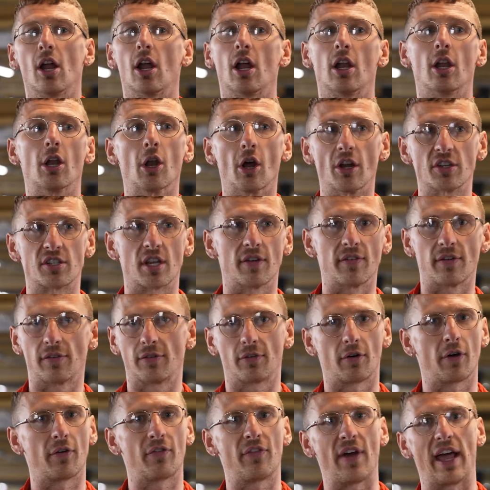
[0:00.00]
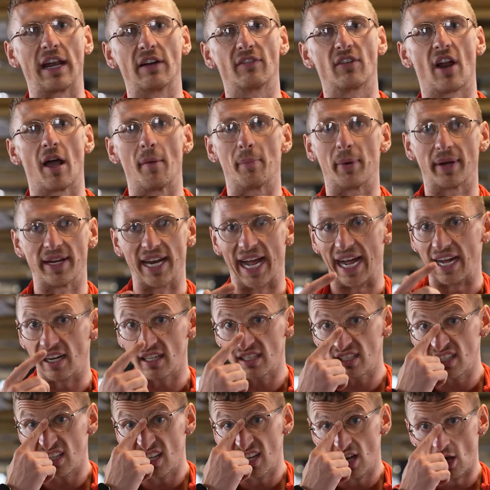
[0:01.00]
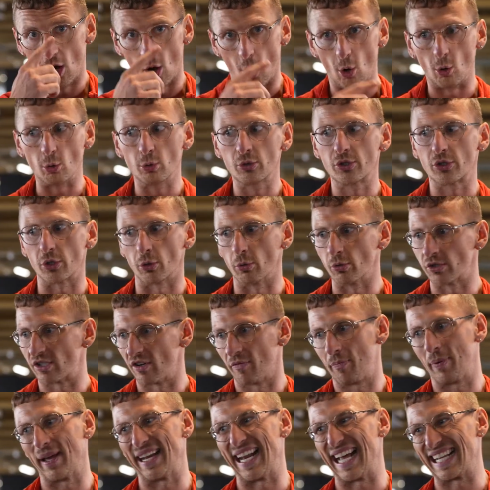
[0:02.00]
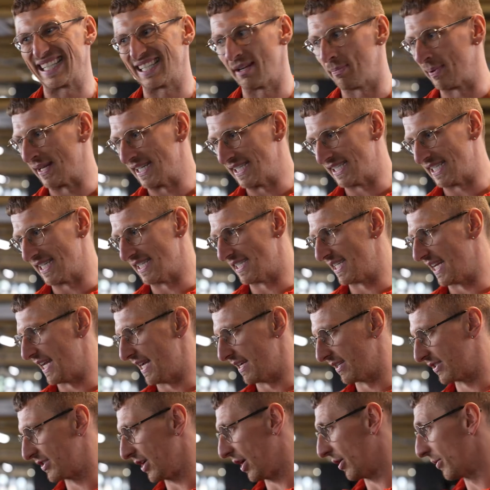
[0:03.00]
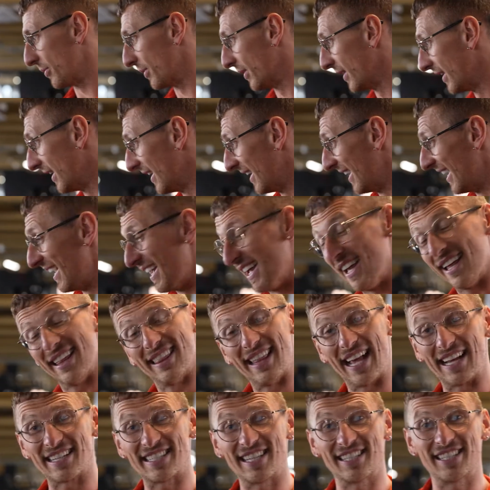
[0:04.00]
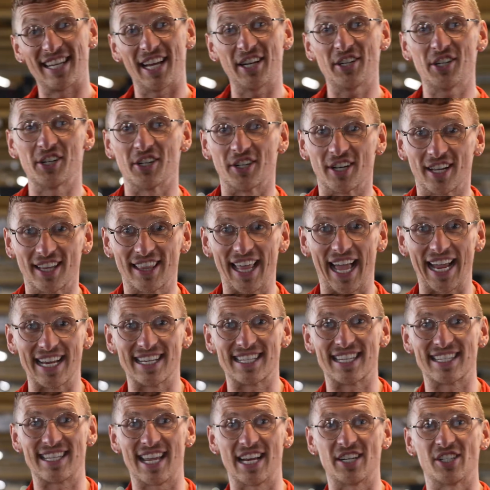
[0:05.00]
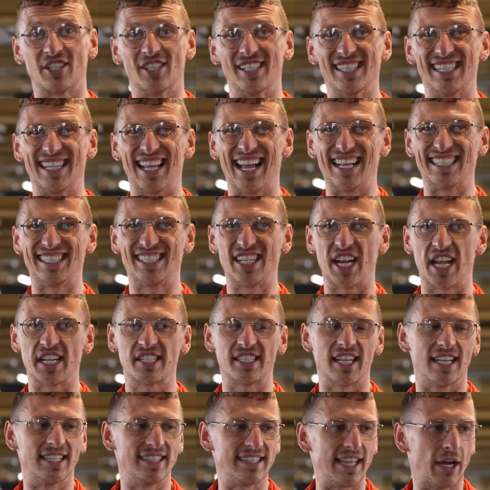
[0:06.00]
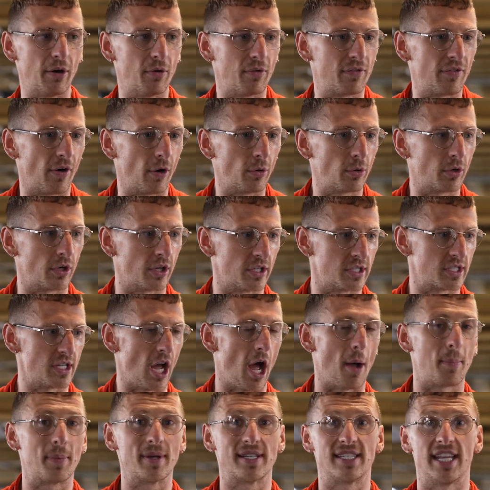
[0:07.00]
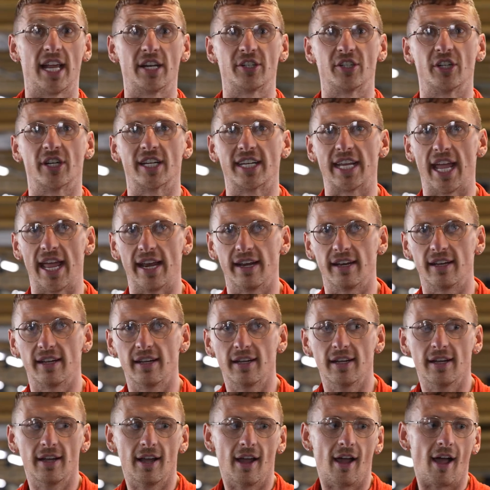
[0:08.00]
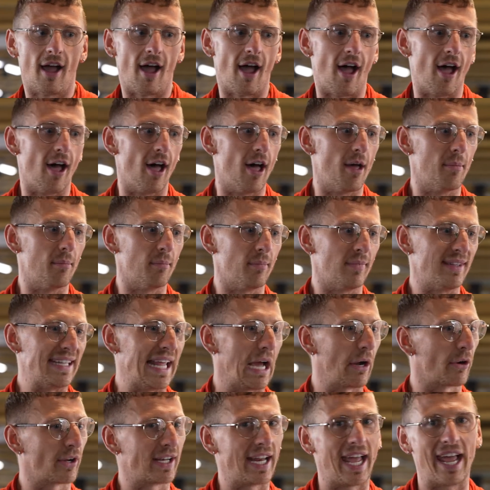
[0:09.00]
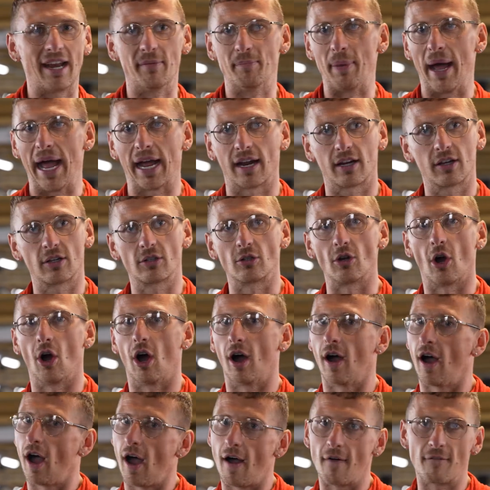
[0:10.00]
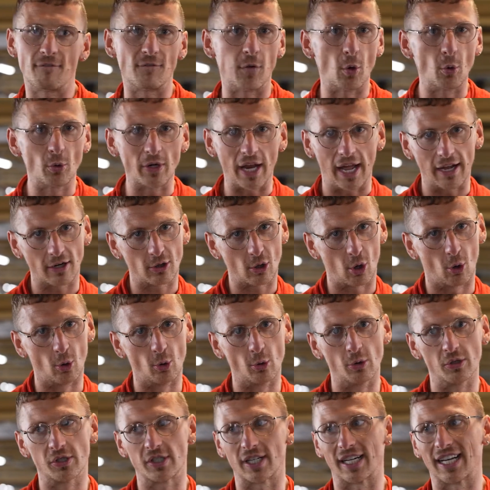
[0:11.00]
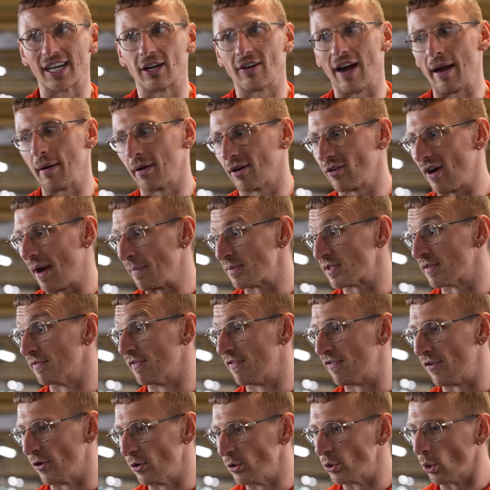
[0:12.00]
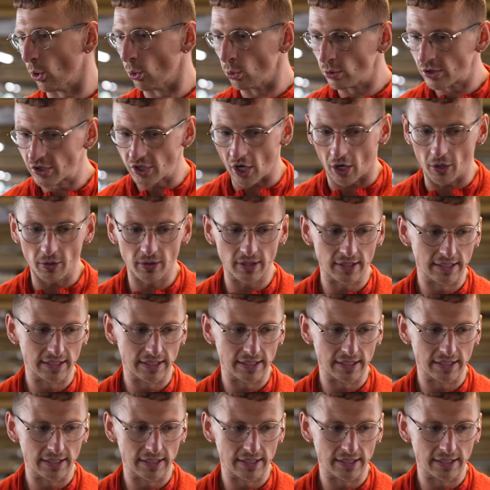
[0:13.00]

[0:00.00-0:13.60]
Lots of, if you're a fan of like Panatta, all sorts of Panatta pieces here. So that's the session. That is the session. Chest and delt focused, upper session again. Now going to head back. Got full day of calls. Going to grab some food also.